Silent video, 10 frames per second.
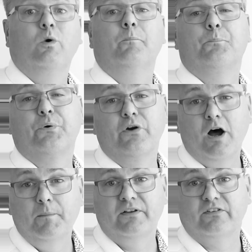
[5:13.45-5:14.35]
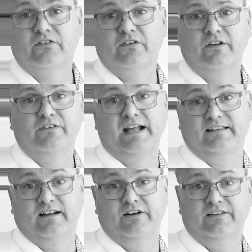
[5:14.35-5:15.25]
will promise that
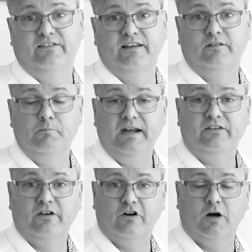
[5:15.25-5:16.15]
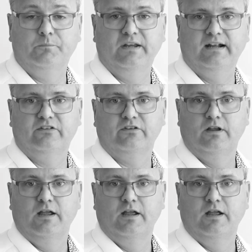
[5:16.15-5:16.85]
there is this MetaObject